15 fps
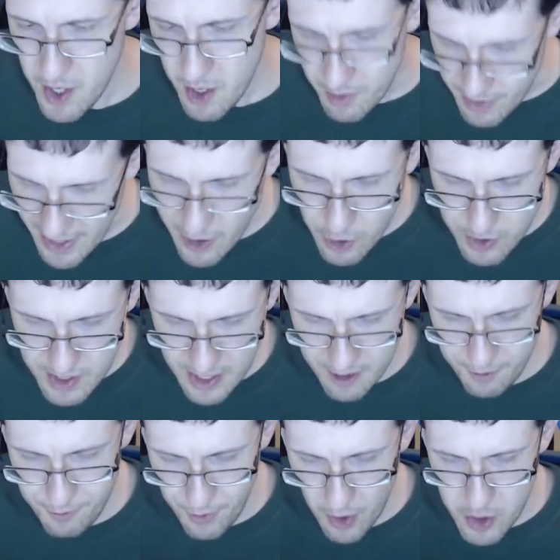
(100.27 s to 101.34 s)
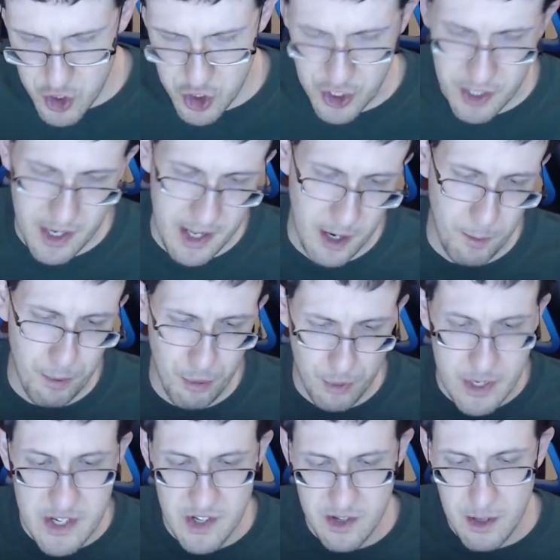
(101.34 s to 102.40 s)
They could not function in a
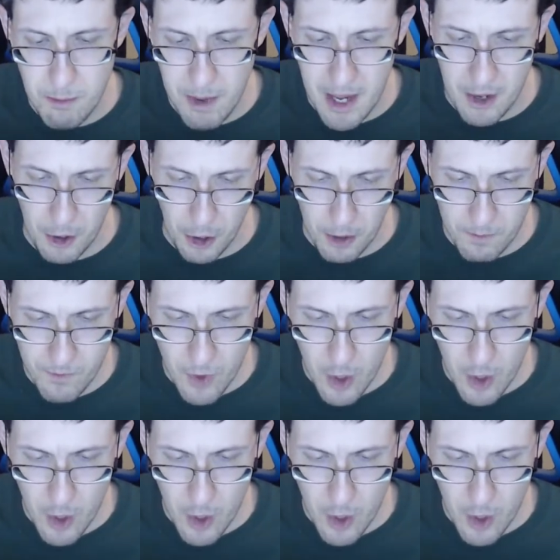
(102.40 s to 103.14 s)
priestly manner,